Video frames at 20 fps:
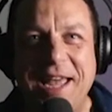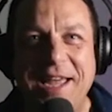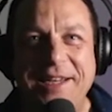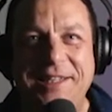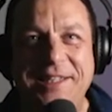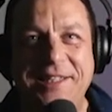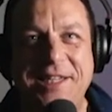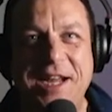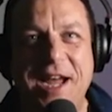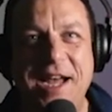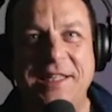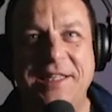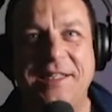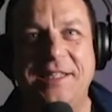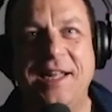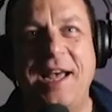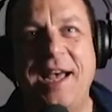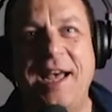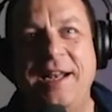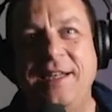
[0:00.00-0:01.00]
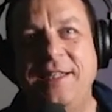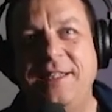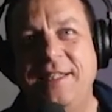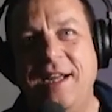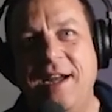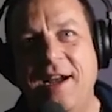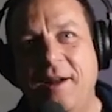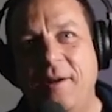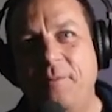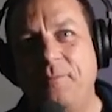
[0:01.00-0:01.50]
into jazz and
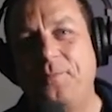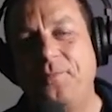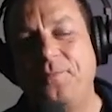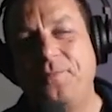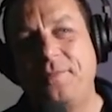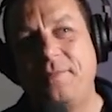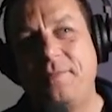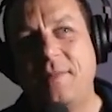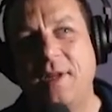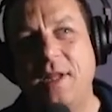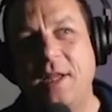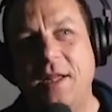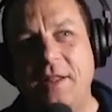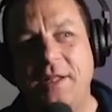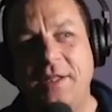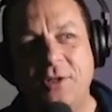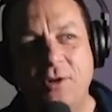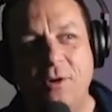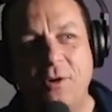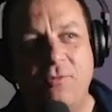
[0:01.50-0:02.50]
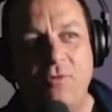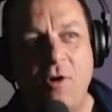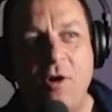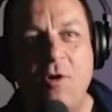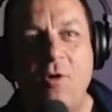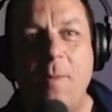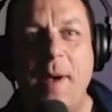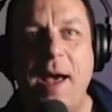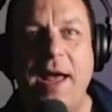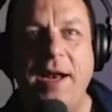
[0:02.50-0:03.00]
the sort of
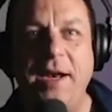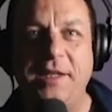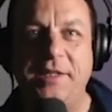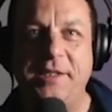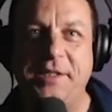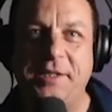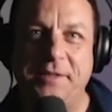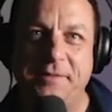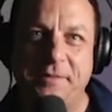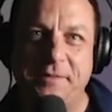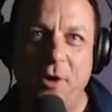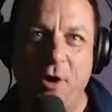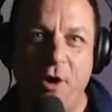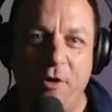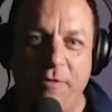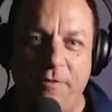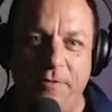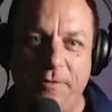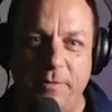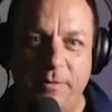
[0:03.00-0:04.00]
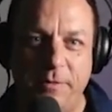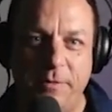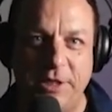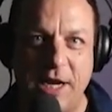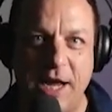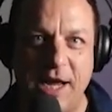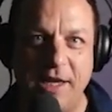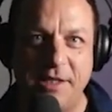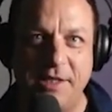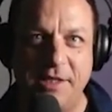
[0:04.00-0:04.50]
romance of
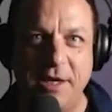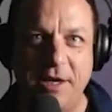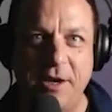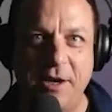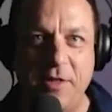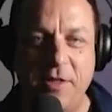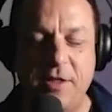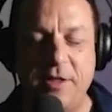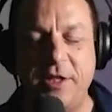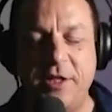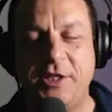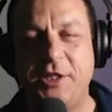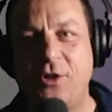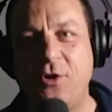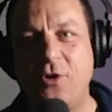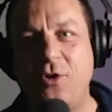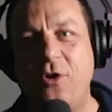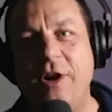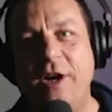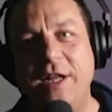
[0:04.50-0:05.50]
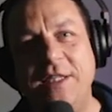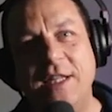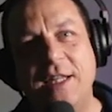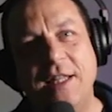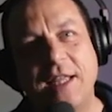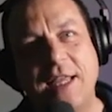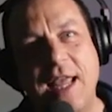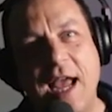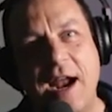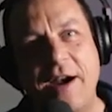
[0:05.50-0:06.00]
jazz, the stories
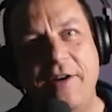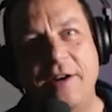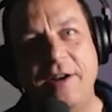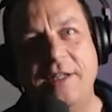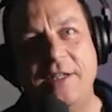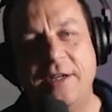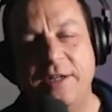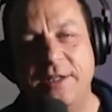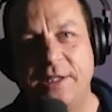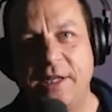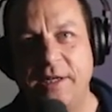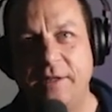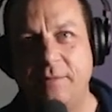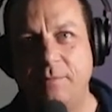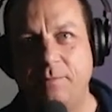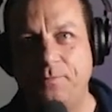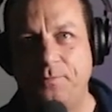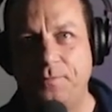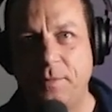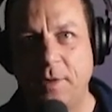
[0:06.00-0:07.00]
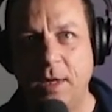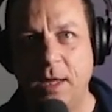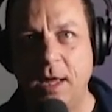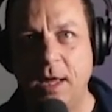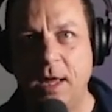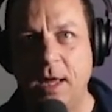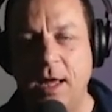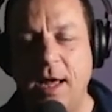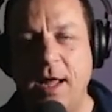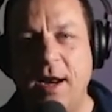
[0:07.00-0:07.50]
and the characters. And
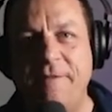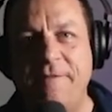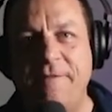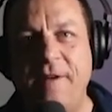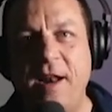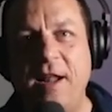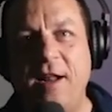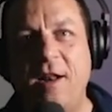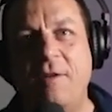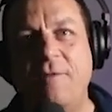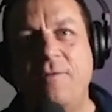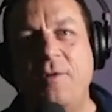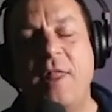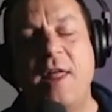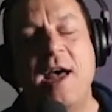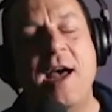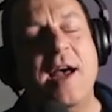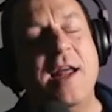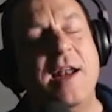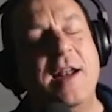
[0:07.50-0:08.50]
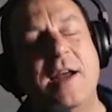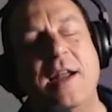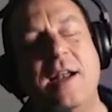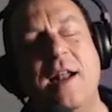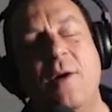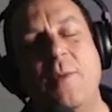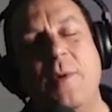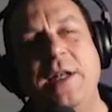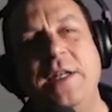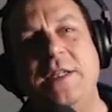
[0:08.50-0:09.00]
I fell in love with that. And
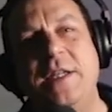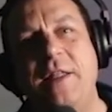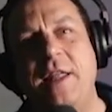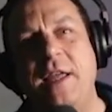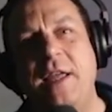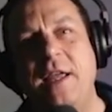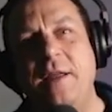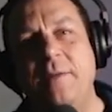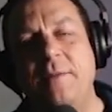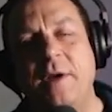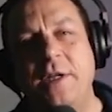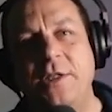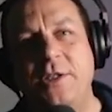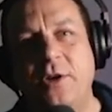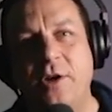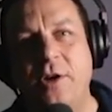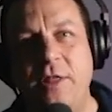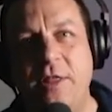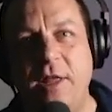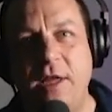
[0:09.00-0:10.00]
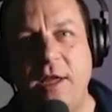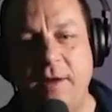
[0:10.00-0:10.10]
I joined the